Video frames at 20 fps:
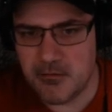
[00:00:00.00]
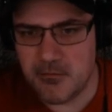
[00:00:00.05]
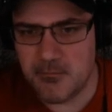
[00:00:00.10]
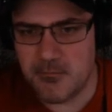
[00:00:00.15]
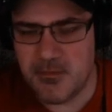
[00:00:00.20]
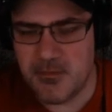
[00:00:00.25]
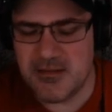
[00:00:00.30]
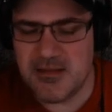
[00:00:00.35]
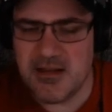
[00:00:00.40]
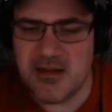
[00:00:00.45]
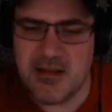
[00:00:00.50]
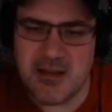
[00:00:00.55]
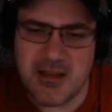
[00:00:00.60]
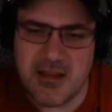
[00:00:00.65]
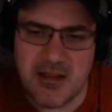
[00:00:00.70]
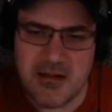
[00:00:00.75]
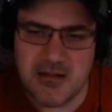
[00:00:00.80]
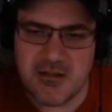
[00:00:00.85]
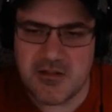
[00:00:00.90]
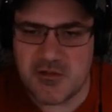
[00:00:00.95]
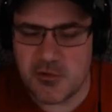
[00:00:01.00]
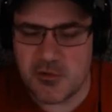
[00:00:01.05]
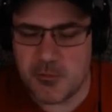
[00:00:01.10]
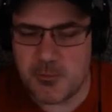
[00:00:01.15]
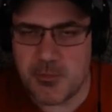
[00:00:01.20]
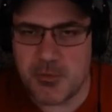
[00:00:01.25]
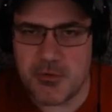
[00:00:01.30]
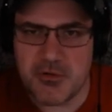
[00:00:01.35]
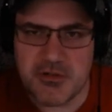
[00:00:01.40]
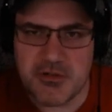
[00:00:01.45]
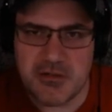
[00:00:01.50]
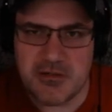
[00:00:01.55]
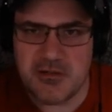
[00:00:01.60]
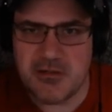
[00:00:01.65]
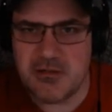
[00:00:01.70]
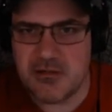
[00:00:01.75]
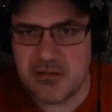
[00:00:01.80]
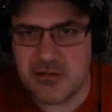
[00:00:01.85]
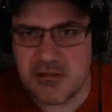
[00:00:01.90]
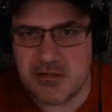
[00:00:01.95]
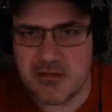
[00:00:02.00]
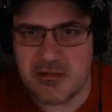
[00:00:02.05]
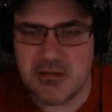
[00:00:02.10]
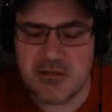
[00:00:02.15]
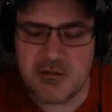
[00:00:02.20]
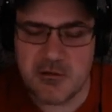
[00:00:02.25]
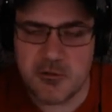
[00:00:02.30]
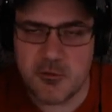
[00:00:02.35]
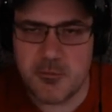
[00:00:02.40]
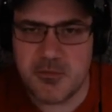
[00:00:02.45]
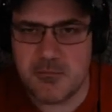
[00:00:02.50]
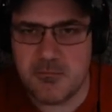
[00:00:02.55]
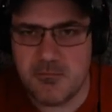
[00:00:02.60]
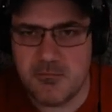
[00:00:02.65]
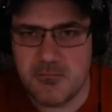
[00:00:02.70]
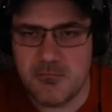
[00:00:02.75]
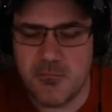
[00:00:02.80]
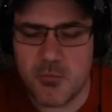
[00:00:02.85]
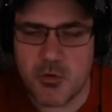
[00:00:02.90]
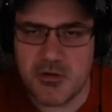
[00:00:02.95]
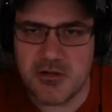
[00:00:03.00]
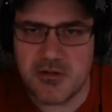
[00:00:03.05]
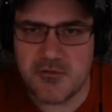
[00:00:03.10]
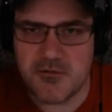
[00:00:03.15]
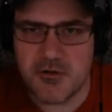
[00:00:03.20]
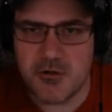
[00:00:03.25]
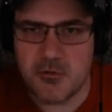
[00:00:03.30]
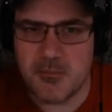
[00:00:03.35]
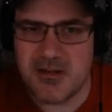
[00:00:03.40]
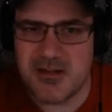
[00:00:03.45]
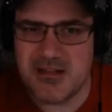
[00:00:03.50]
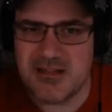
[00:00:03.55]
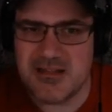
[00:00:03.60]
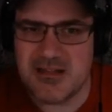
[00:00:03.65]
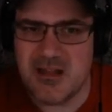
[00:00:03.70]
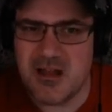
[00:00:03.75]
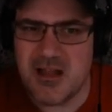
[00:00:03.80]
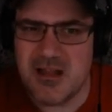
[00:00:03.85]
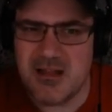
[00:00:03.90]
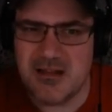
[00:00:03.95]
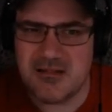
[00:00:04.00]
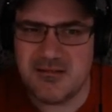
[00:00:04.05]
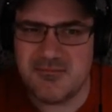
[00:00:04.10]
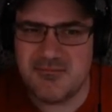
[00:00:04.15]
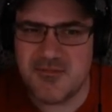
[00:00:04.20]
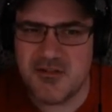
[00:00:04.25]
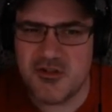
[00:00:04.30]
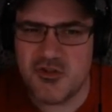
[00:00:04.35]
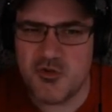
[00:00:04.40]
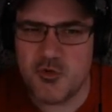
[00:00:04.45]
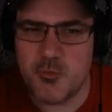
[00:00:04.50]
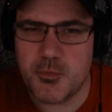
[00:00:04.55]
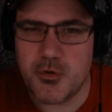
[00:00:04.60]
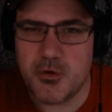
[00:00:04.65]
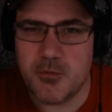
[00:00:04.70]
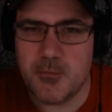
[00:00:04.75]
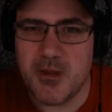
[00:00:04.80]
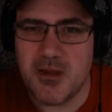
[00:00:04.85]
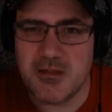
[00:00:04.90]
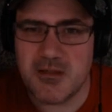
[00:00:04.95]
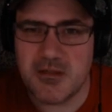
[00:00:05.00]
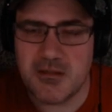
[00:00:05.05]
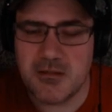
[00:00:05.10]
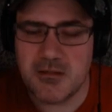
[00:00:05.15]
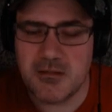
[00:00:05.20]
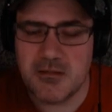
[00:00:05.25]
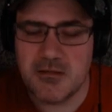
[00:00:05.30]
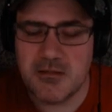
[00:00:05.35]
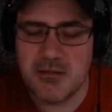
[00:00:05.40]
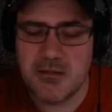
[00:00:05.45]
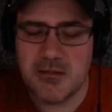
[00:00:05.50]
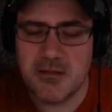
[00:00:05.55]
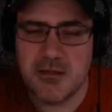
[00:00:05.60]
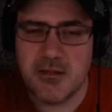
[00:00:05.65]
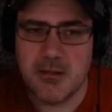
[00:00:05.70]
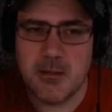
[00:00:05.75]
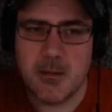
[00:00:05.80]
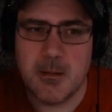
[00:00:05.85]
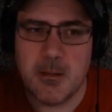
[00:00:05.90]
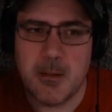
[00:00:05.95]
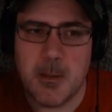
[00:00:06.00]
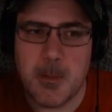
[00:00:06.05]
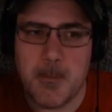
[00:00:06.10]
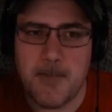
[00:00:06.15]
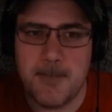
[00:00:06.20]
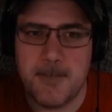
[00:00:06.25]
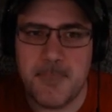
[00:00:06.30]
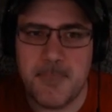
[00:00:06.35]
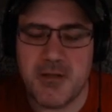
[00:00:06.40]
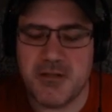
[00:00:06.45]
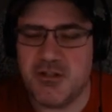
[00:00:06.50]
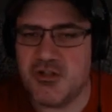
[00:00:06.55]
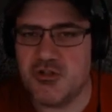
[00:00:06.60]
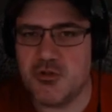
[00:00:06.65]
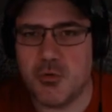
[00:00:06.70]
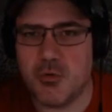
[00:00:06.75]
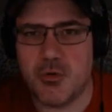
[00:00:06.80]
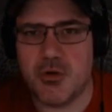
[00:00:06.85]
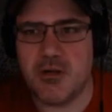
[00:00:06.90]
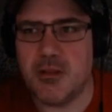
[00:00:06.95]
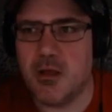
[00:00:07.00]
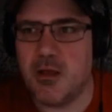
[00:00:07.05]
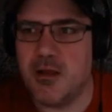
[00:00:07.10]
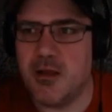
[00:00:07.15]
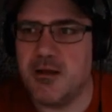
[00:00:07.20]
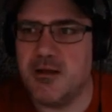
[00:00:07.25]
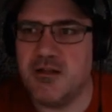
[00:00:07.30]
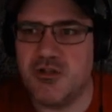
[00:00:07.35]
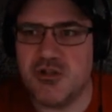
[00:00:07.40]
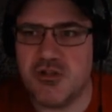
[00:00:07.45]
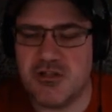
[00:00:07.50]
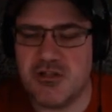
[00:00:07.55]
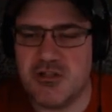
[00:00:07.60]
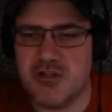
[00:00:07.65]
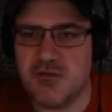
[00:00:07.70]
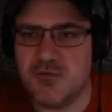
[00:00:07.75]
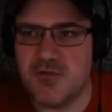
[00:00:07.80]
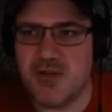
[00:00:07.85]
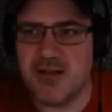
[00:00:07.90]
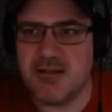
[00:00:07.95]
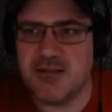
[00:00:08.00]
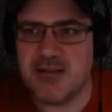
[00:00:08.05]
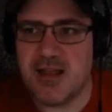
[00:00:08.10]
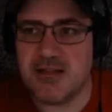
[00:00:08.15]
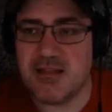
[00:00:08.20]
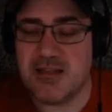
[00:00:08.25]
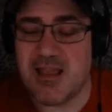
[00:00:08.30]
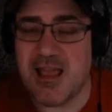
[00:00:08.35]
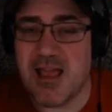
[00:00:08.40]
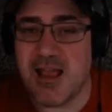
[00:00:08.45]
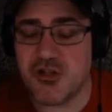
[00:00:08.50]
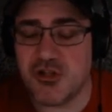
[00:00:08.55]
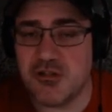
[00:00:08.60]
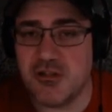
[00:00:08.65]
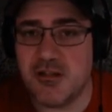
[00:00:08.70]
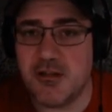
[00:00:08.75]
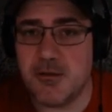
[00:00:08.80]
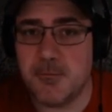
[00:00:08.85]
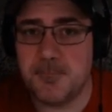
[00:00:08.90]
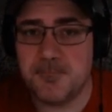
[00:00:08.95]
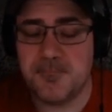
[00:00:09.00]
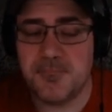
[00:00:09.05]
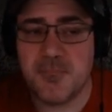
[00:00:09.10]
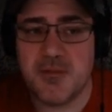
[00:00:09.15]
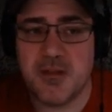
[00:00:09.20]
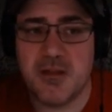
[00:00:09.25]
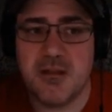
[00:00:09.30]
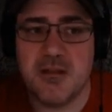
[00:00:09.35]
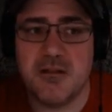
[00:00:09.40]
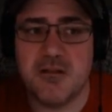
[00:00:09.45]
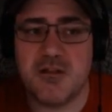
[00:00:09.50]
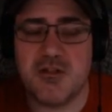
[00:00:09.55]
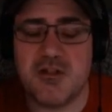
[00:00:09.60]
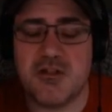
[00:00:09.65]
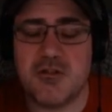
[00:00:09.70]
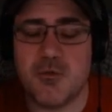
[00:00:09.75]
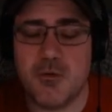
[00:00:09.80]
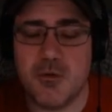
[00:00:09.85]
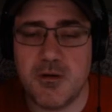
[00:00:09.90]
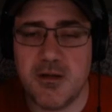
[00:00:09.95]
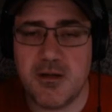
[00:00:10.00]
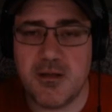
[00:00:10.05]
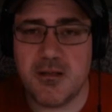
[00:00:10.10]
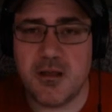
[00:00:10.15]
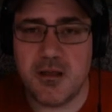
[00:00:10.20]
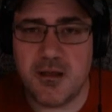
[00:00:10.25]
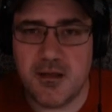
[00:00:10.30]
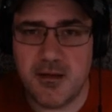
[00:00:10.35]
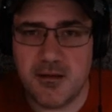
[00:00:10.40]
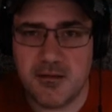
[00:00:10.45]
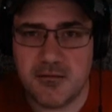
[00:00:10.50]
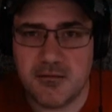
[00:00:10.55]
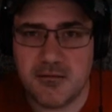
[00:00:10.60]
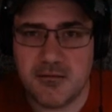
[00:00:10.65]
but then again, it's third person. It's a little bit more difficult, but it's not super amazing. But the storyline is just fantastic. Actually, the storyline.